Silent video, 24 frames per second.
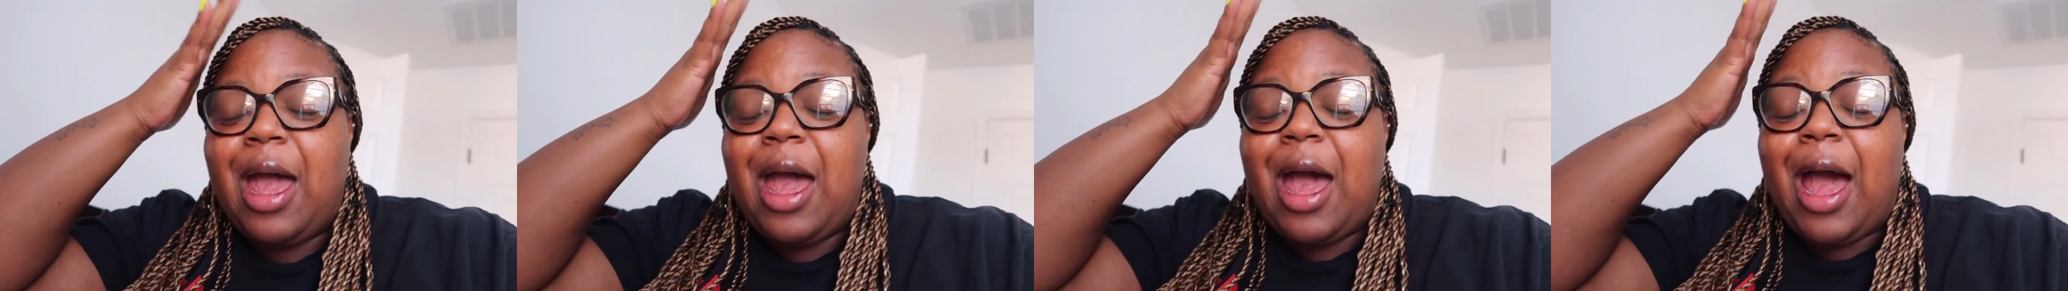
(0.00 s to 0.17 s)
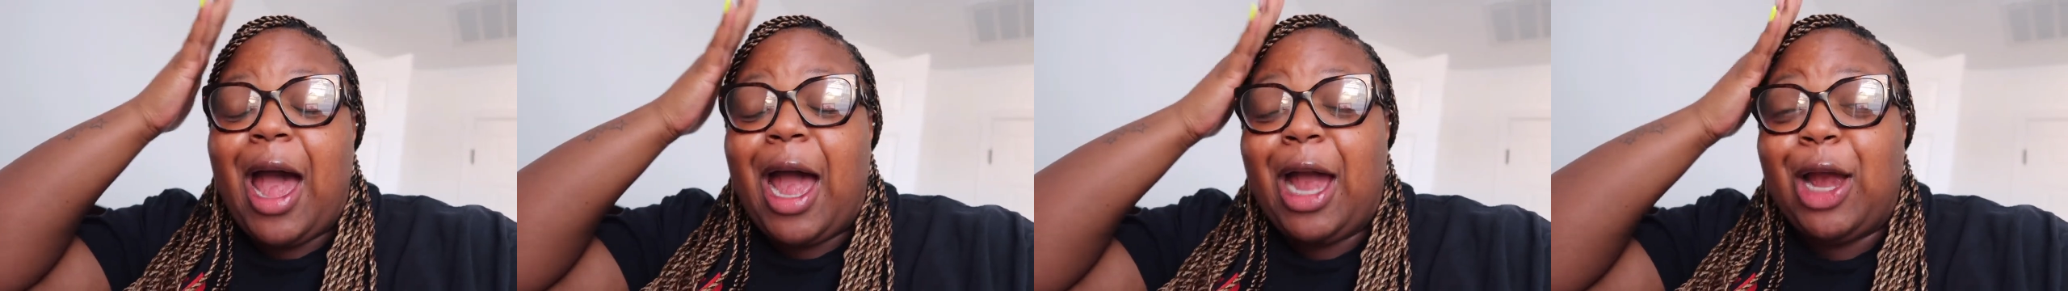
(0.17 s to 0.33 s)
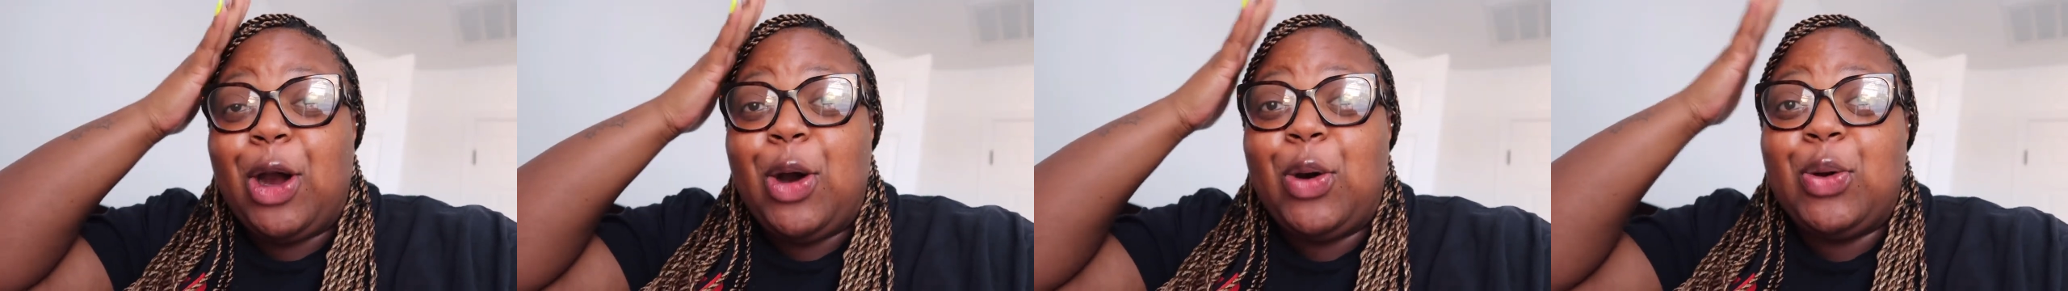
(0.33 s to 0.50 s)

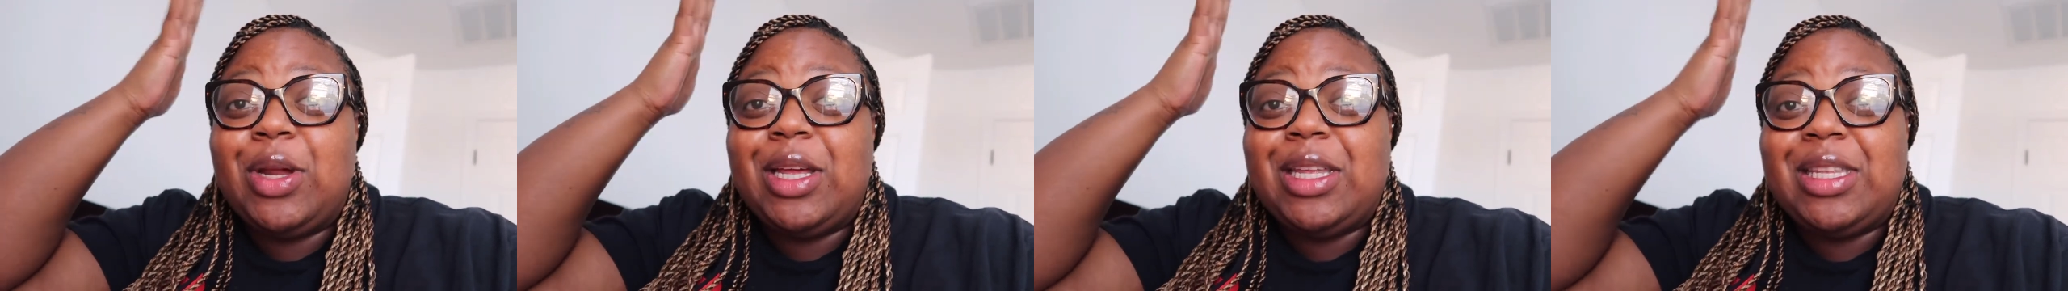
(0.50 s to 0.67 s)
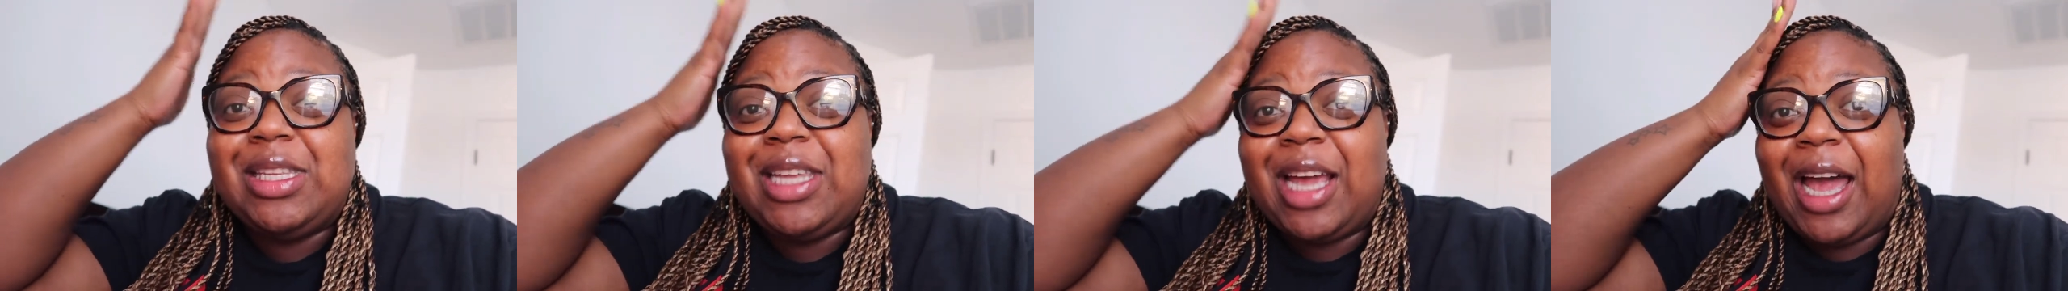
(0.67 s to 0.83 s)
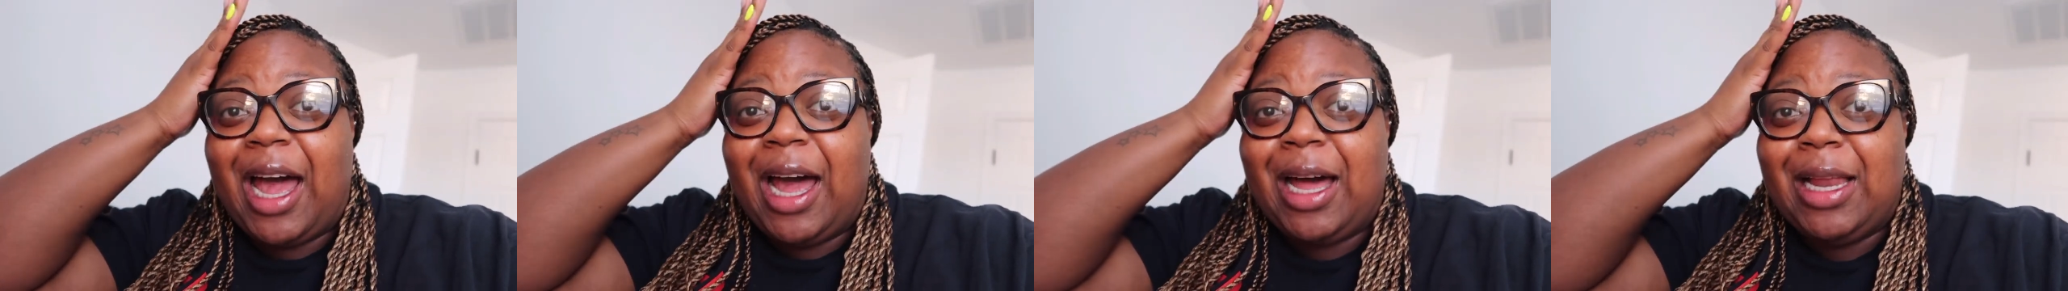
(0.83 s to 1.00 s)
I go to
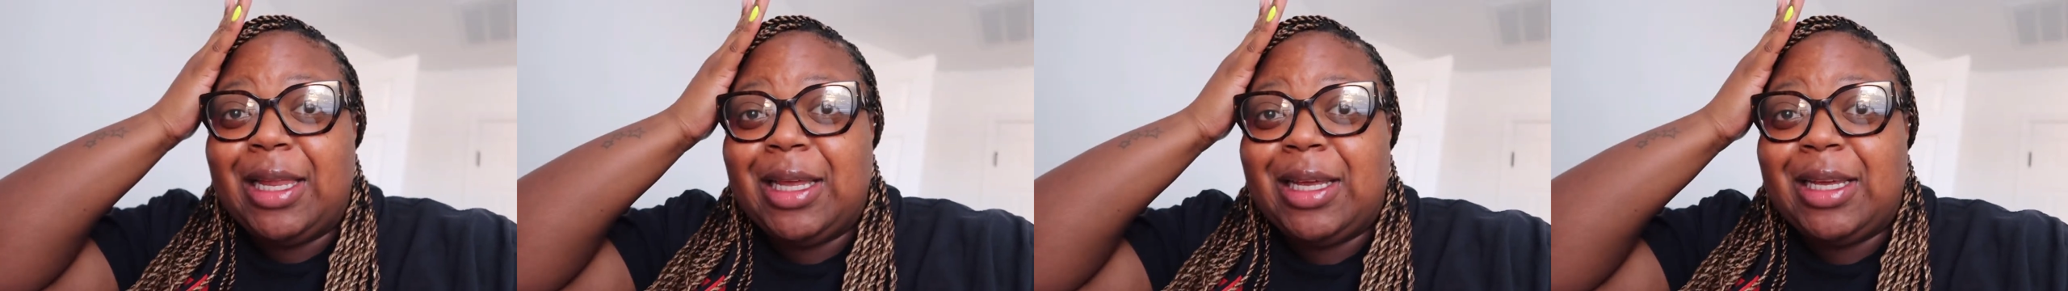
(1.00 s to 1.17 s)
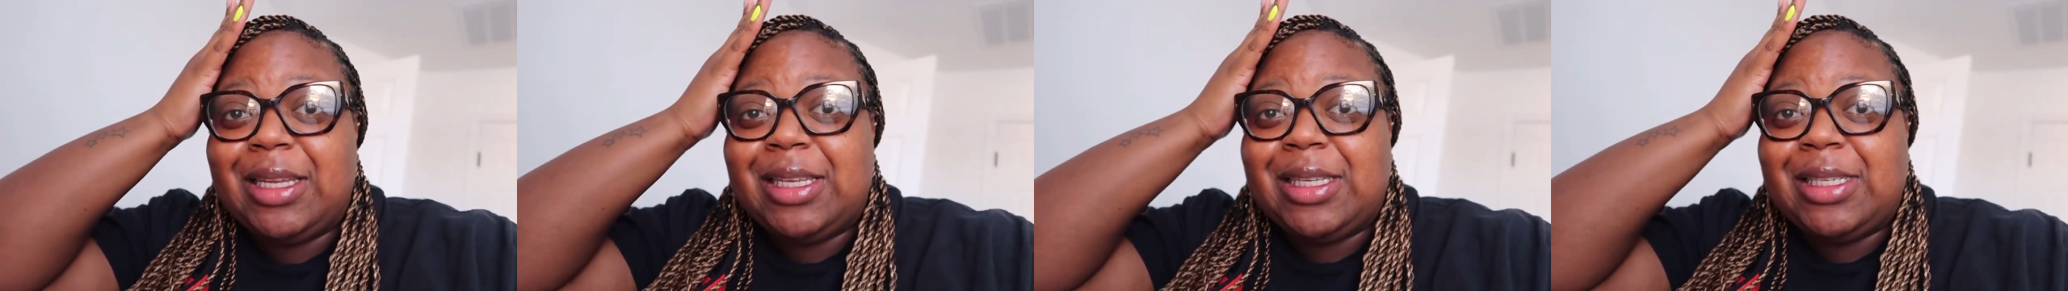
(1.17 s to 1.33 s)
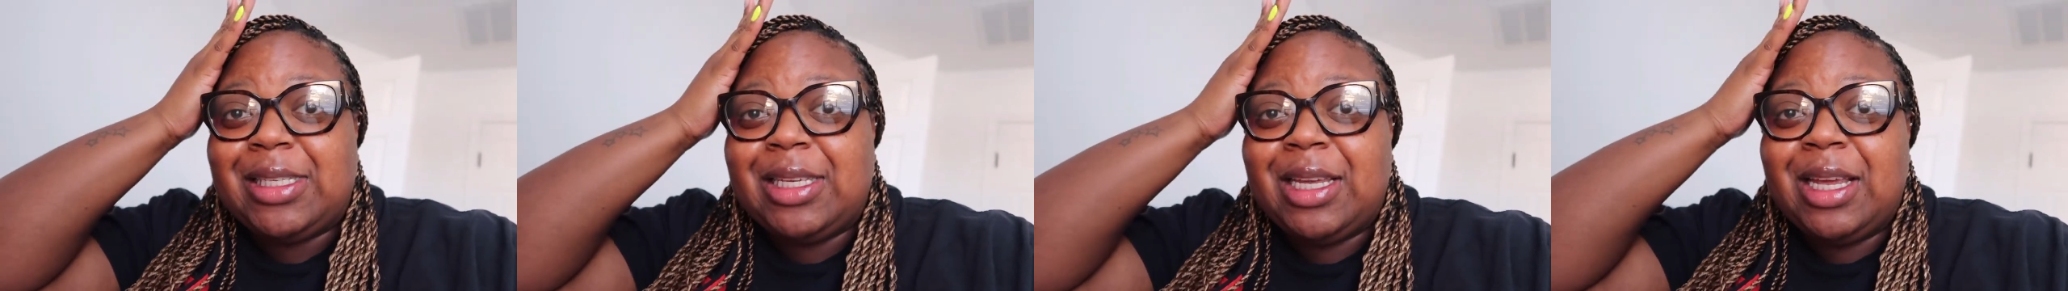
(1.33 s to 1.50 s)

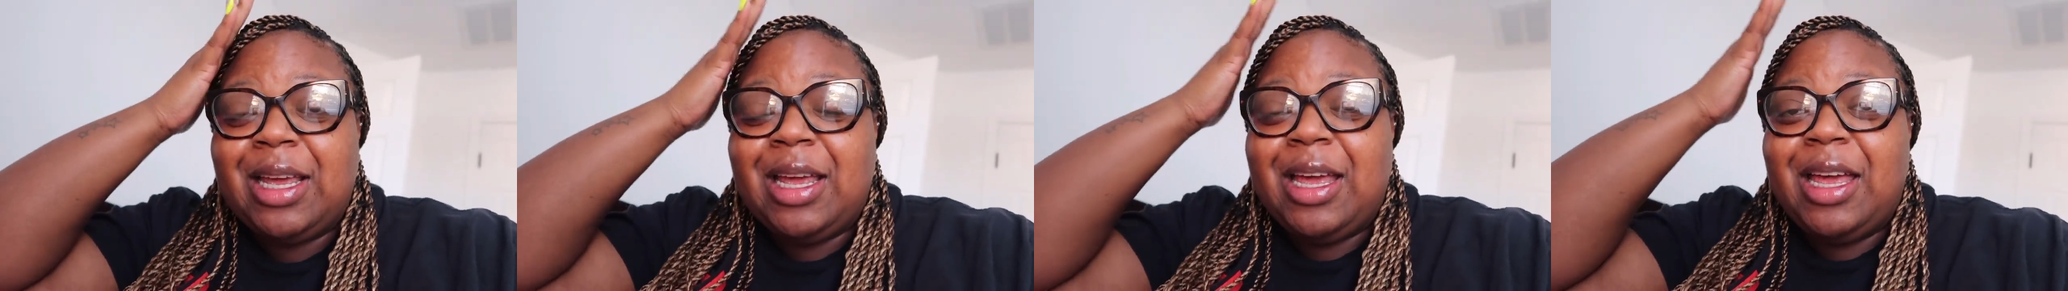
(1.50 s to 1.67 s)
Dallas